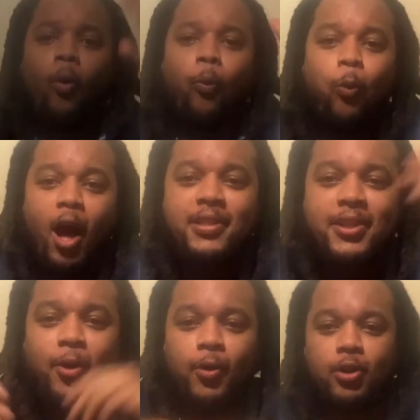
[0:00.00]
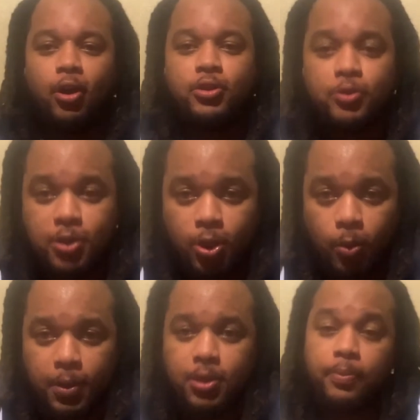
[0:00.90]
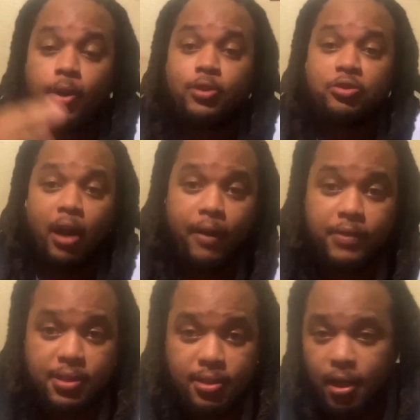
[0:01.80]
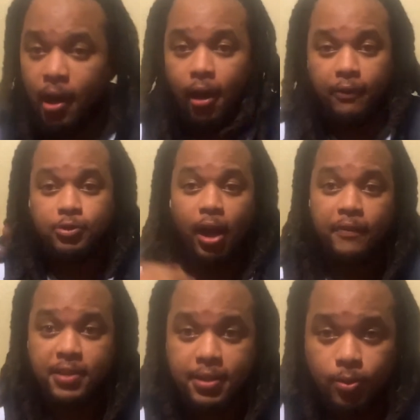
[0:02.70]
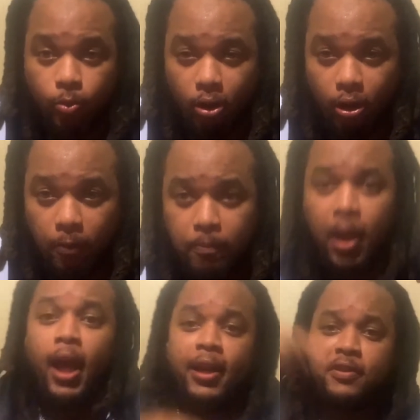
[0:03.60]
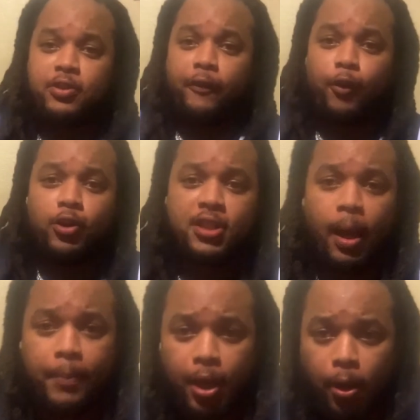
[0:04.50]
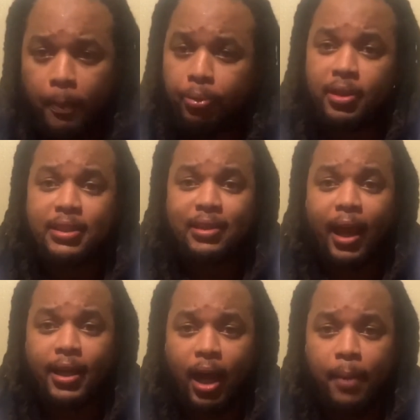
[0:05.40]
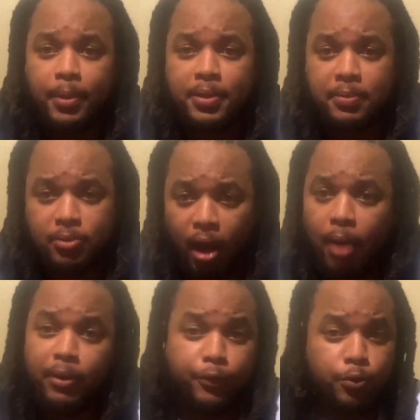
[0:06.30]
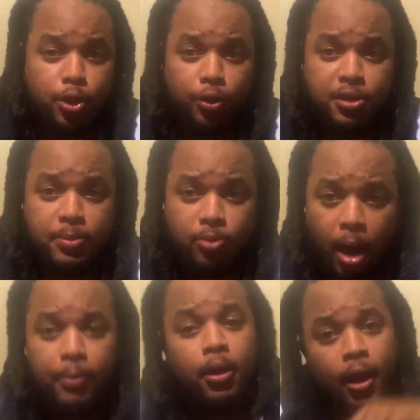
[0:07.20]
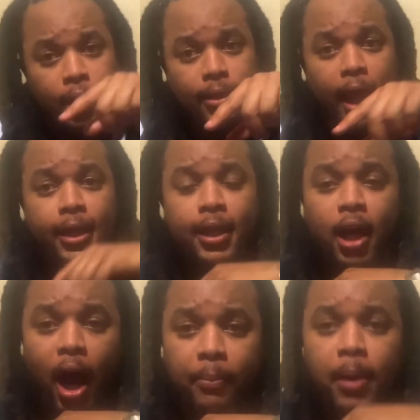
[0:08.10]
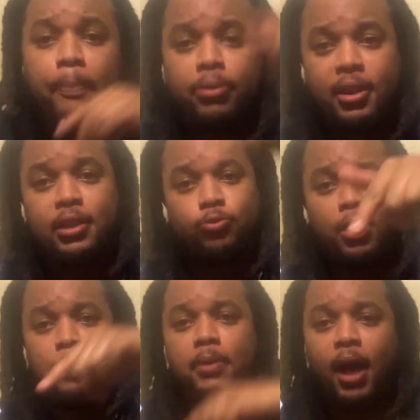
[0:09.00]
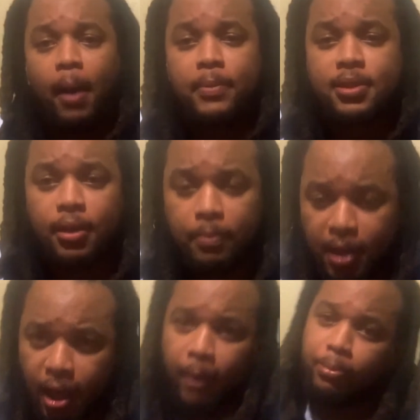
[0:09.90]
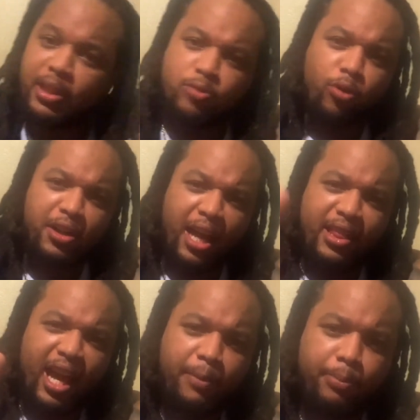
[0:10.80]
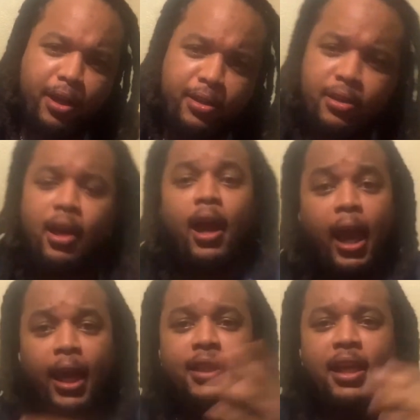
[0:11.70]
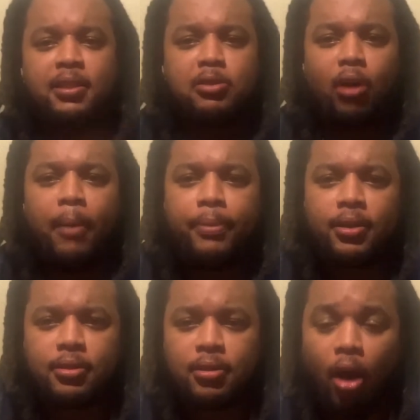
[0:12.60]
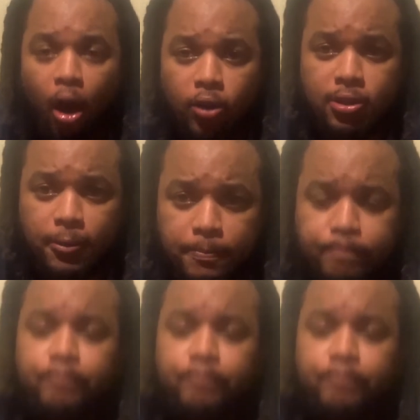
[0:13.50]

What's going on YouTube? It's your boy Travis of Travis Eats the World. And this is your first time here, please like, comment, and subscribe. And if you're a returning subscriber, like and comment. please run them comments up. Please run that like button and hit that subscribe button also.